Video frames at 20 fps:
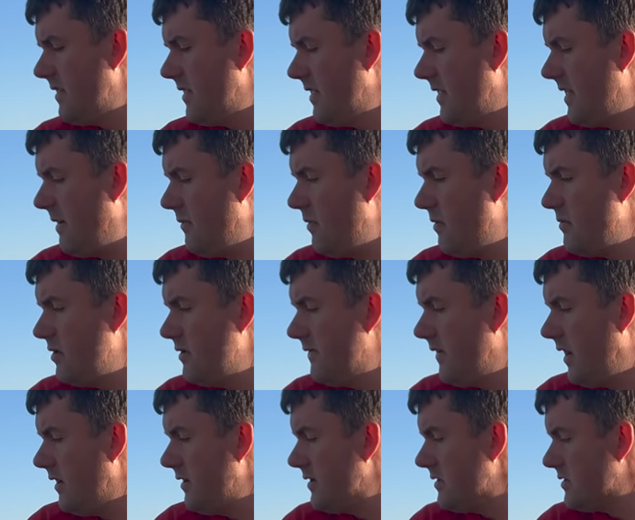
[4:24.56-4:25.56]
Then we move
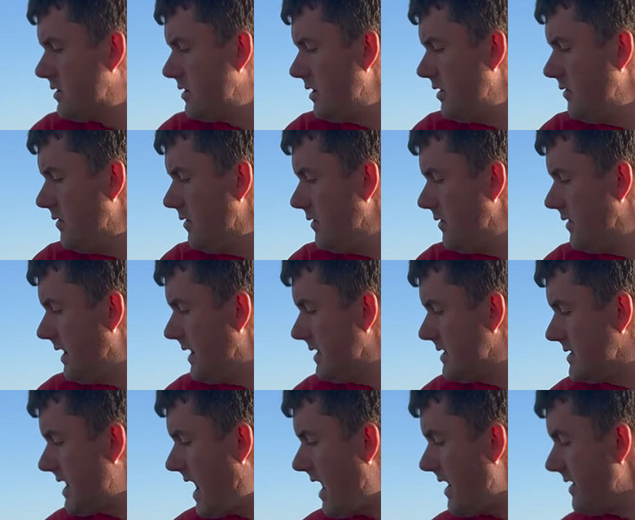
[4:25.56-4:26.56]
on to the
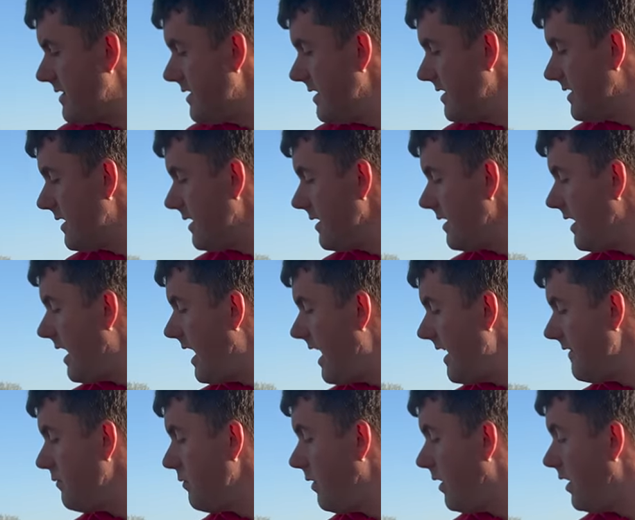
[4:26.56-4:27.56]
standard
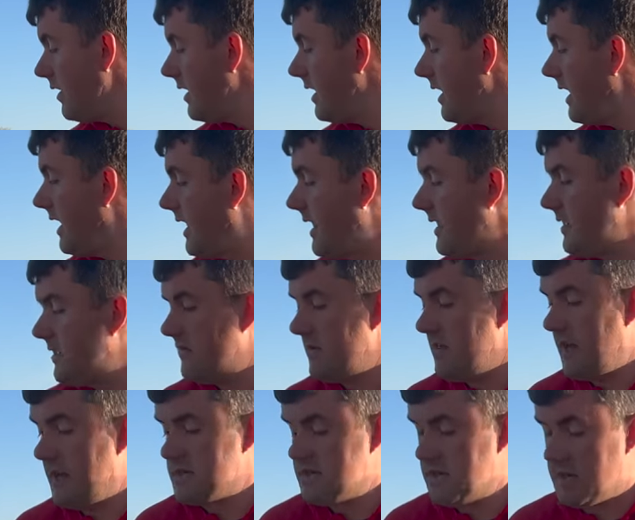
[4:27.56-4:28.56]
F1 into
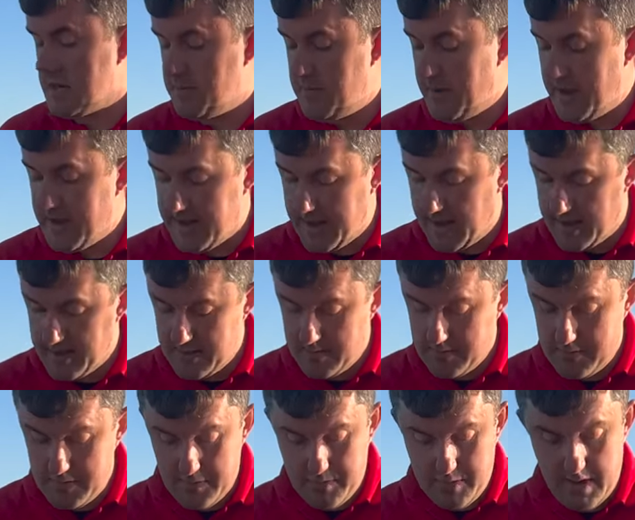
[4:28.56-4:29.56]
elastic speed kits
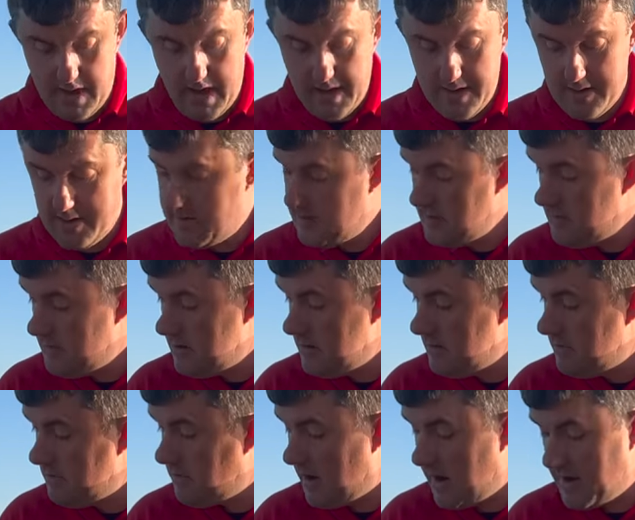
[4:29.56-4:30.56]
supplied
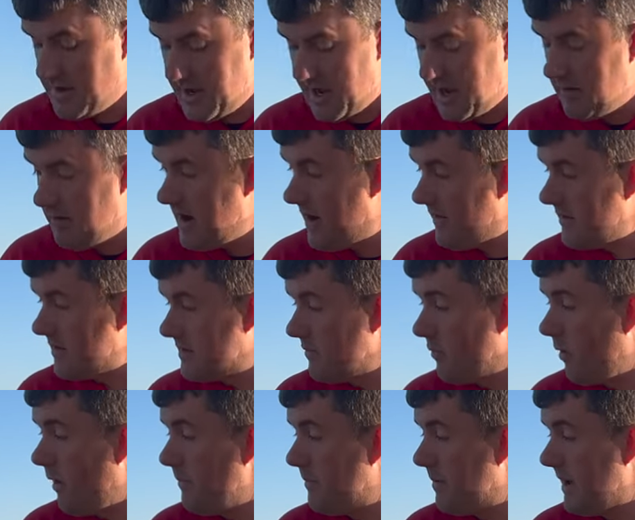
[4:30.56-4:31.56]
by Daiwa. Now, this is a
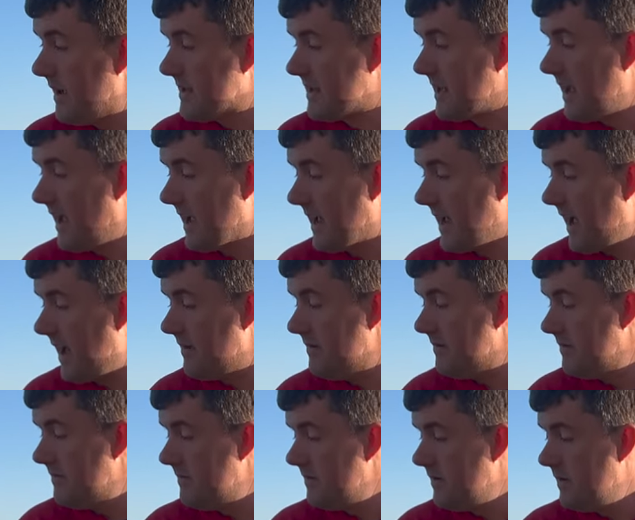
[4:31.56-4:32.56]
one piece kit again.
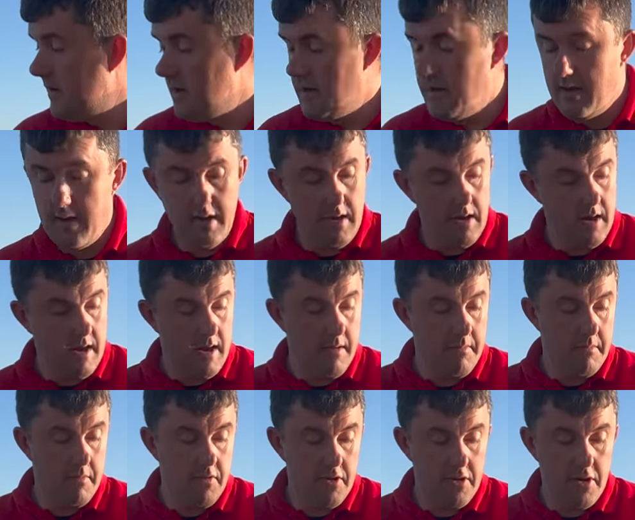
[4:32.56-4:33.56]

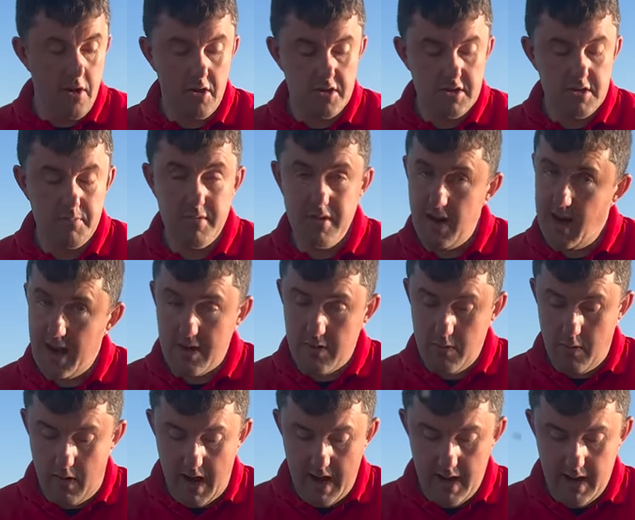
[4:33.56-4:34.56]
They're not supplied
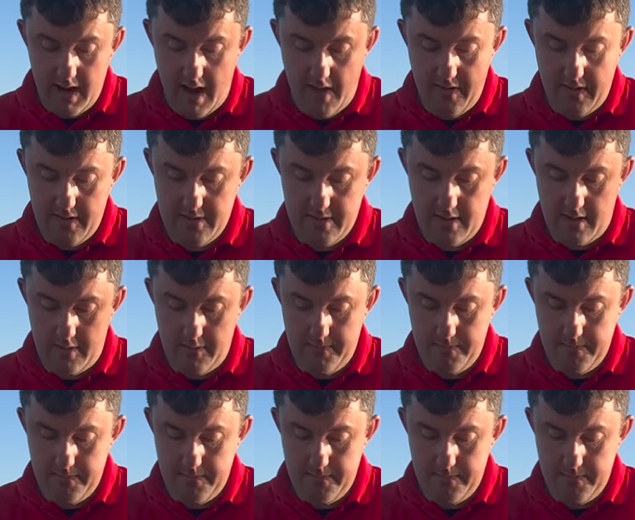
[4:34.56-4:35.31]
quite like this though.